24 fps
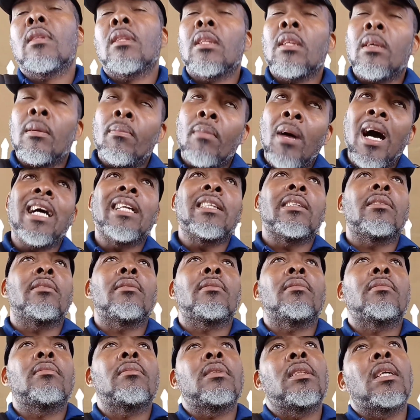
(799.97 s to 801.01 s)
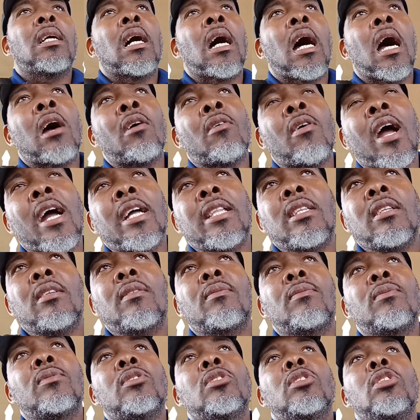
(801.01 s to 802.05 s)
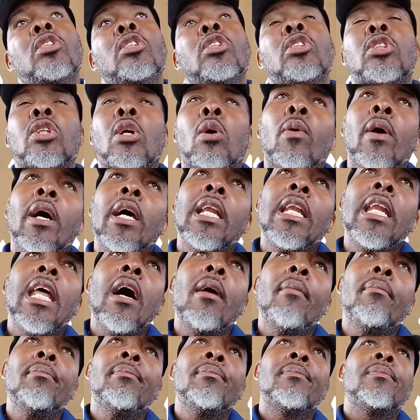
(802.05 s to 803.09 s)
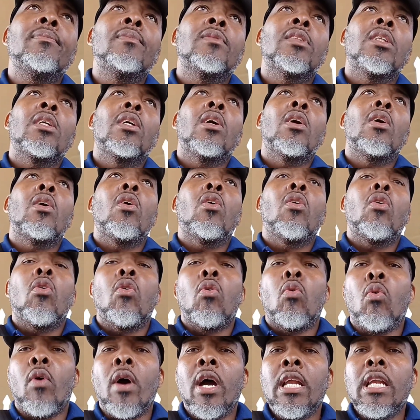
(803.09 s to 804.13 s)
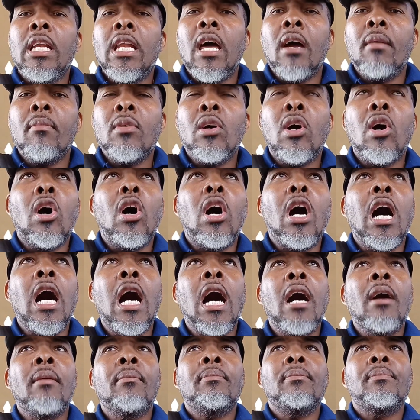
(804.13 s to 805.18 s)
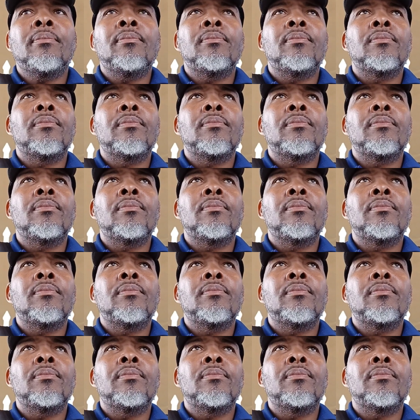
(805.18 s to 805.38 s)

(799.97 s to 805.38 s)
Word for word: the man. Alright? So when them when them go um